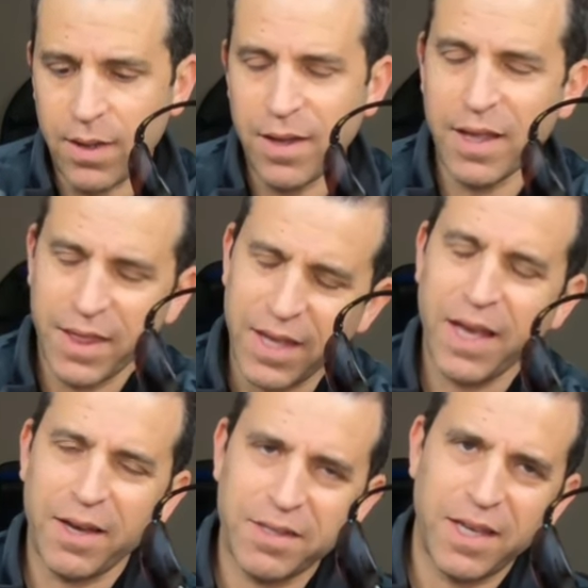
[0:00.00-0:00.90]
I think
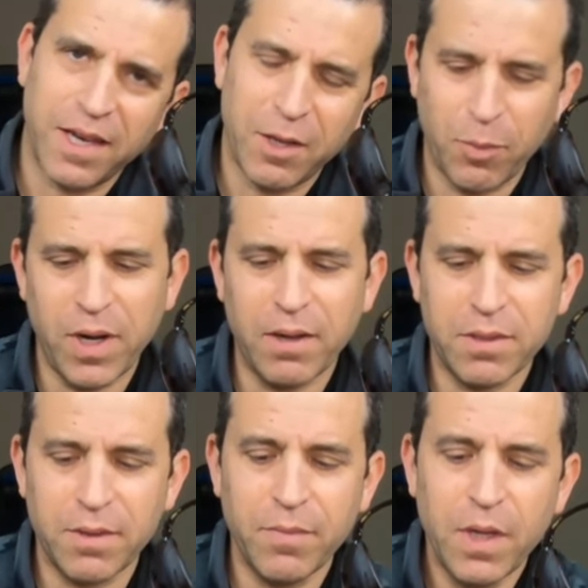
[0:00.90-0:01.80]
that's how you
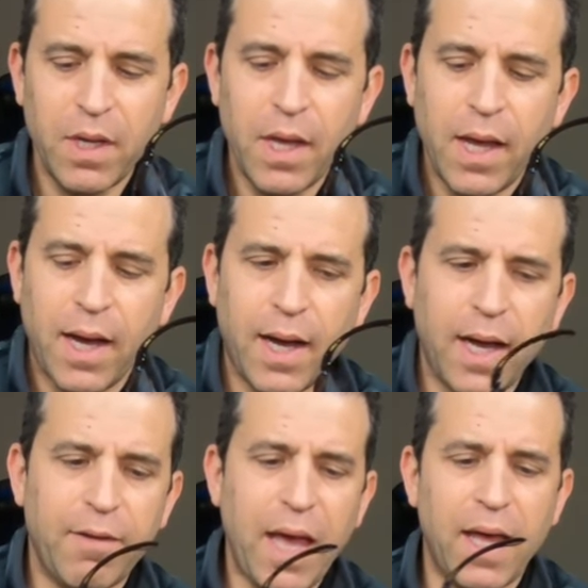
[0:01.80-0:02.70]
pronounce them.
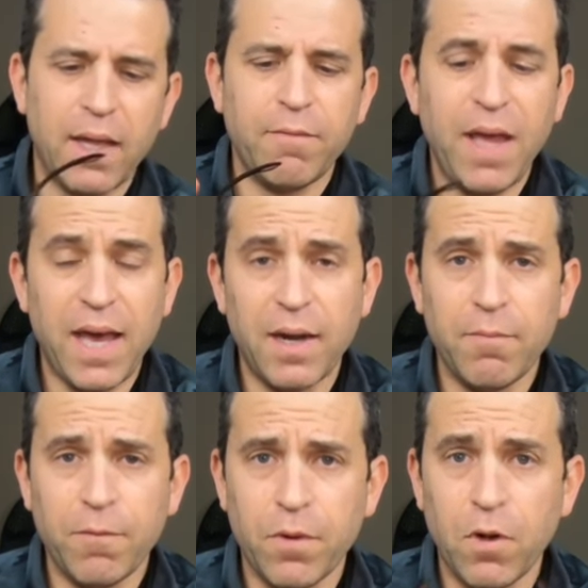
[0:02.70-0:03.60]
I have had
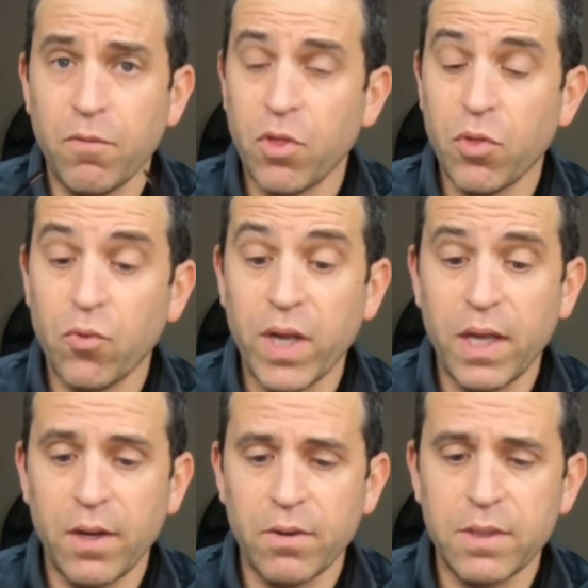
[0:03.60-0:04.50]
them for over 3
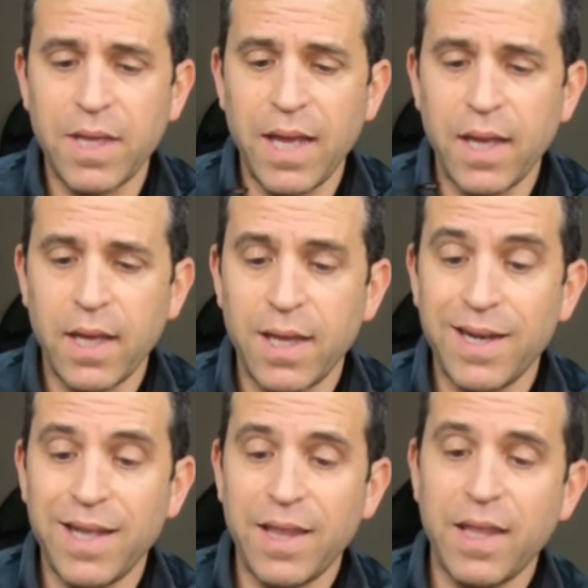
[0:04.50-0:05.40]
years,
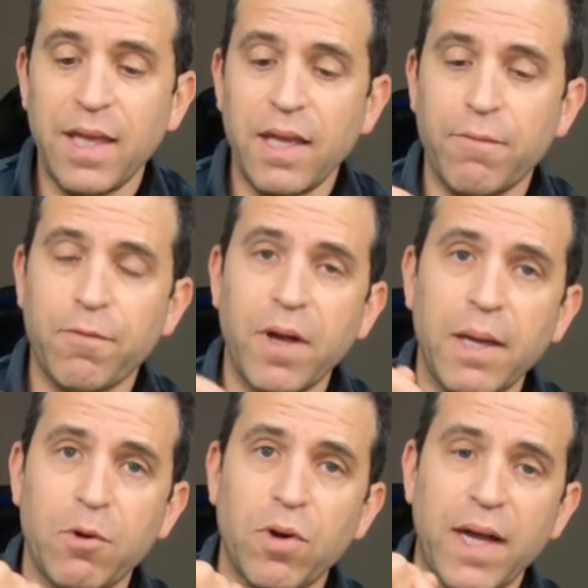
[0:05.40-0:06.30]
and the
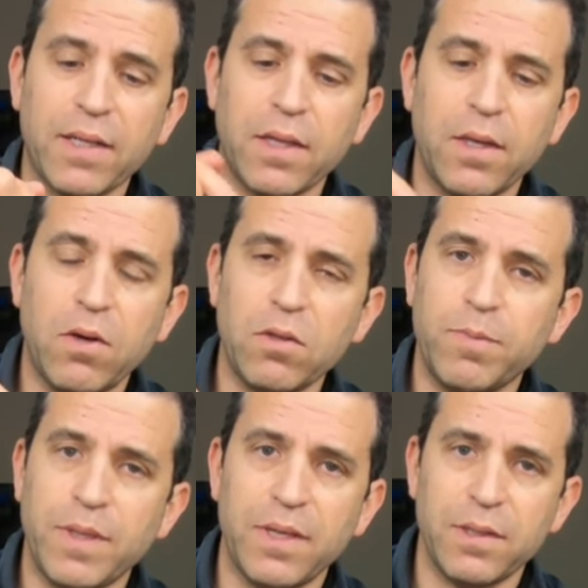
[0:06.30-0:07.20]
frame cracked at the nose
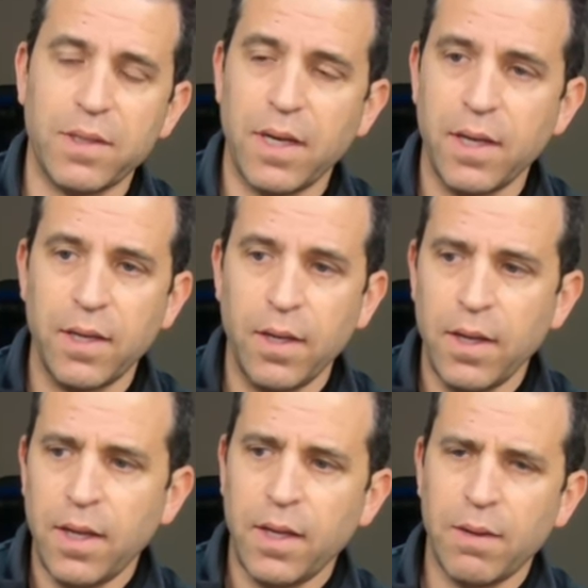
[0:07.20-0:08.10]
piece. It
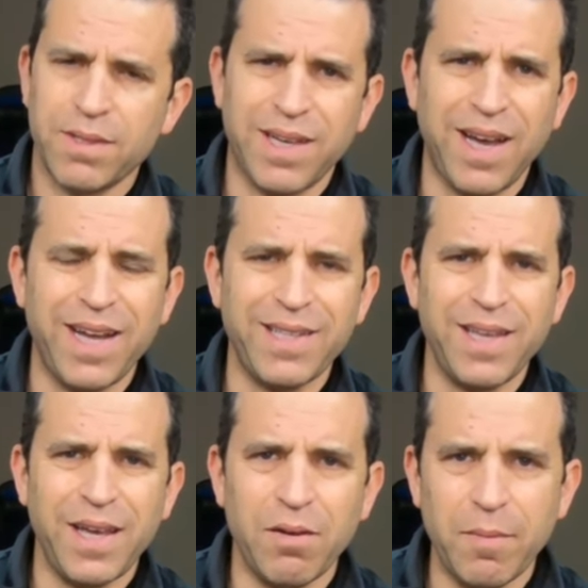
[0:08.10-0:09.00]
was a hot
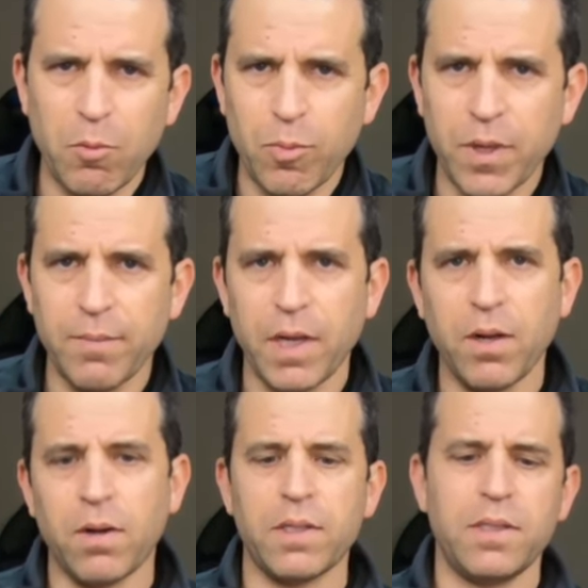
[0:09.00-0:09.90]
day. I remember putting my
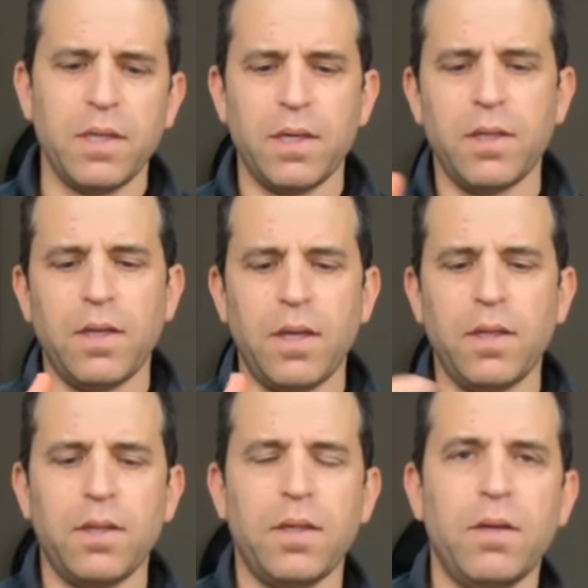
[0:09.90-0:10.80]
car seat in,
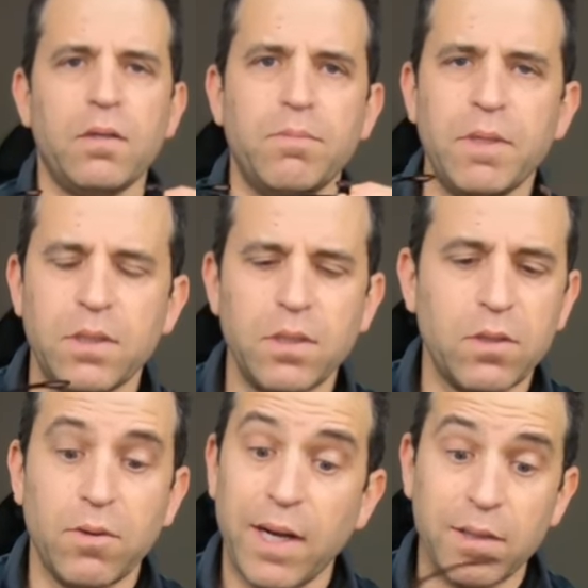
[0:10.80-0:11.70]
and the nose piece
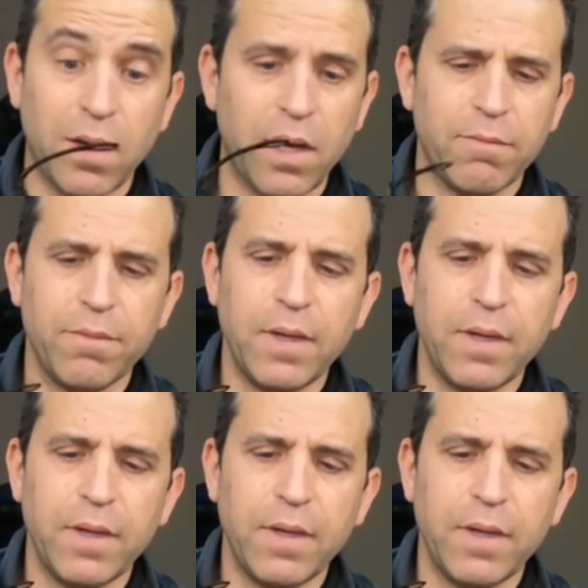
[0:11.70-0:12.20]
just cracked off.